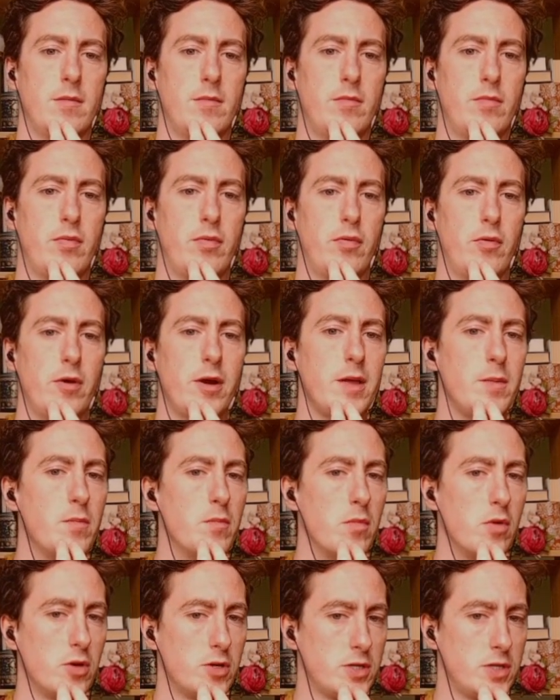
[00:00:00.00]
Pretty
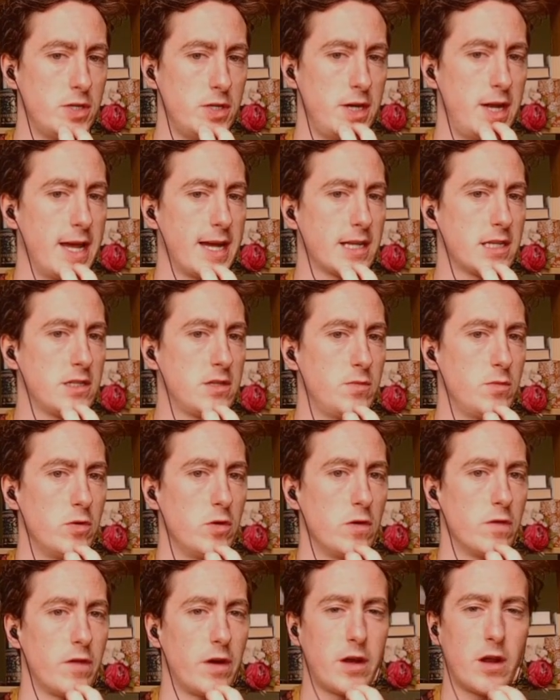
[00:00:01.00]
much next
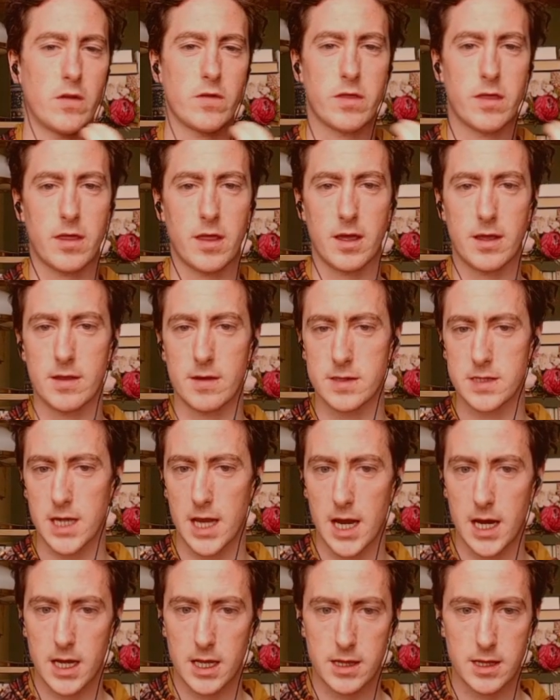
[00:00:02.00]
move. I don't think there's
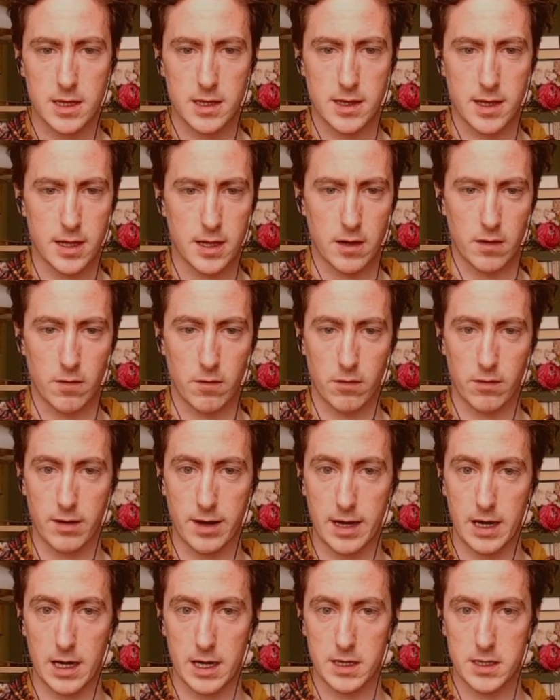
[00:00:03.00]
anything they can
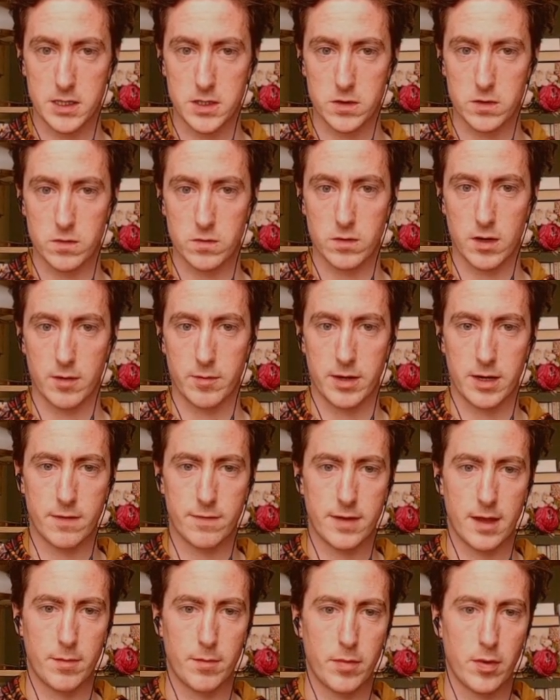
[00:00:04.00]
really do. I mean, if
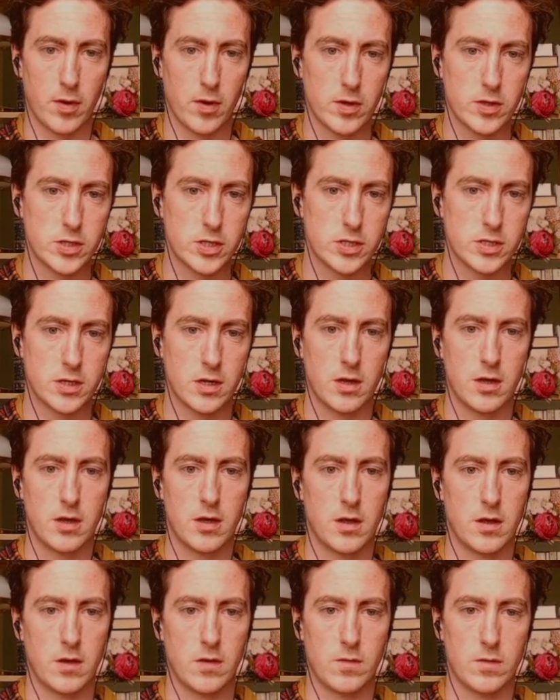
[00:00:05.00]
they push,
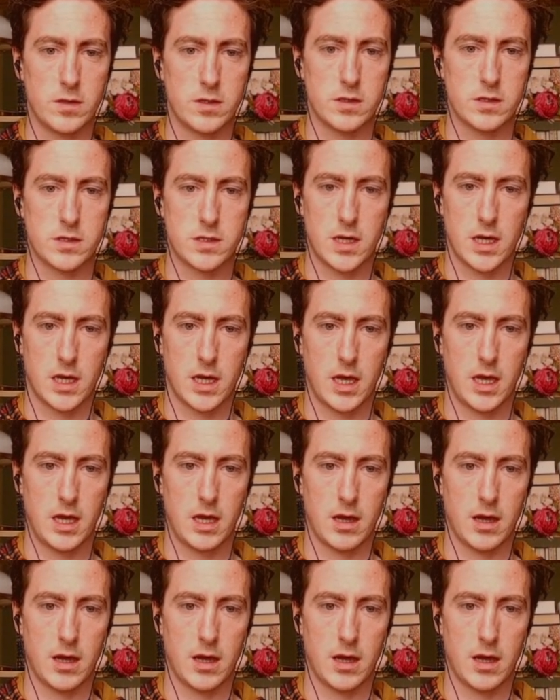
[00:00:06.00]
we just take